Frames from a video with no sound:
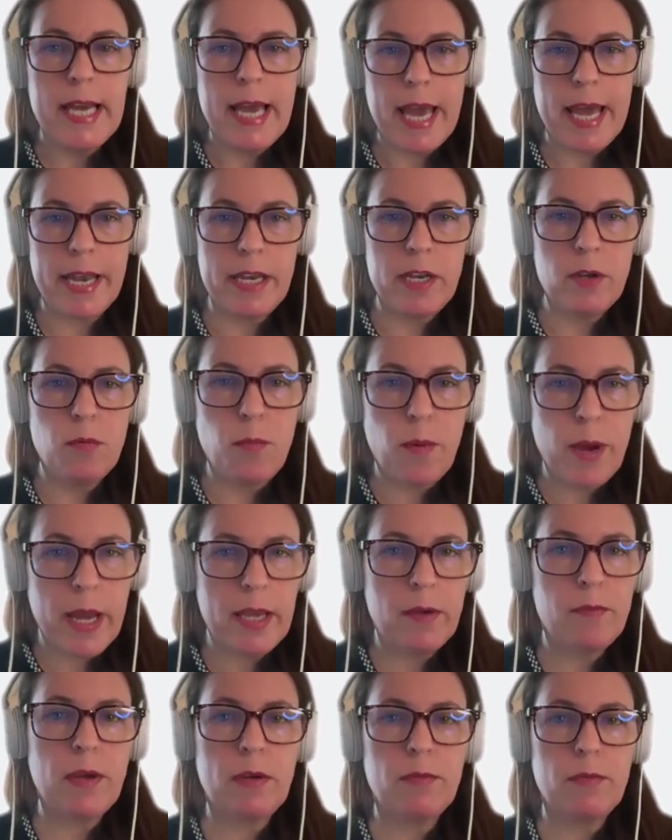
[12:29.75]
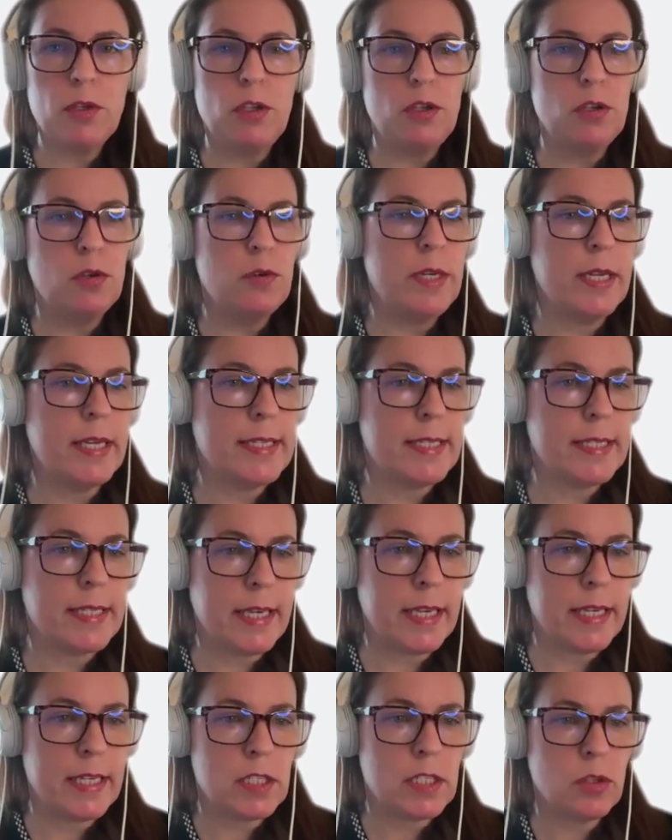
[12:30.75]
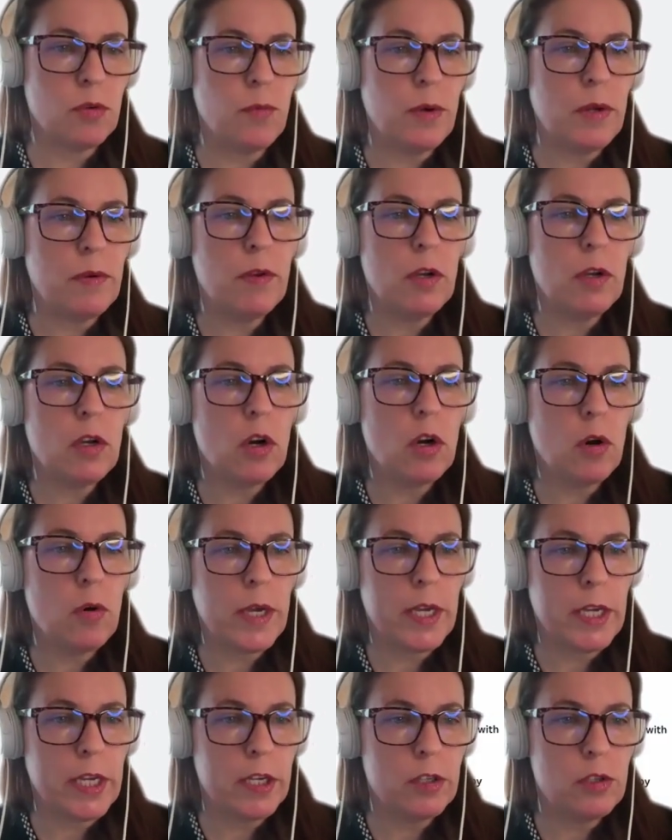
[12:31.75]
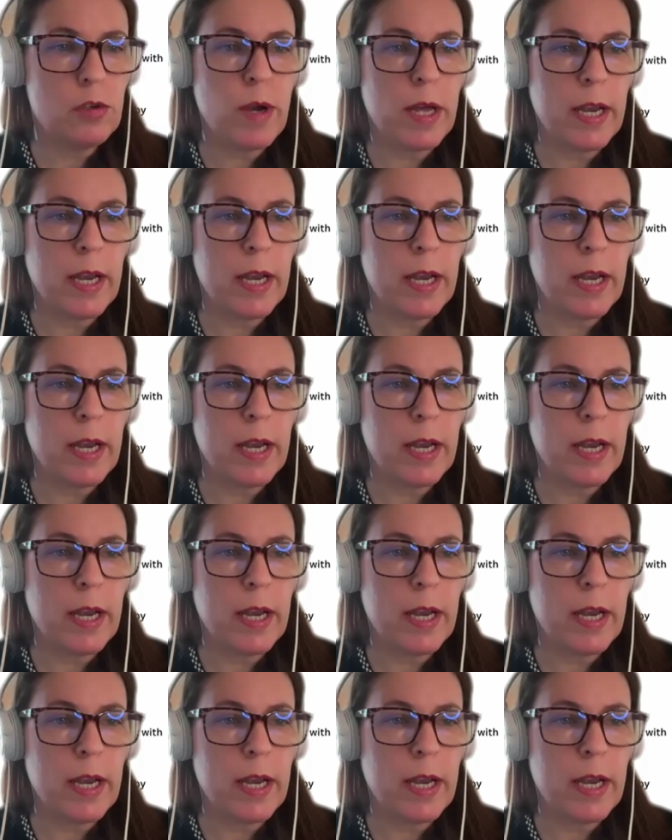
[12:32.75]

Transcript: And the way we would do this is we will go here to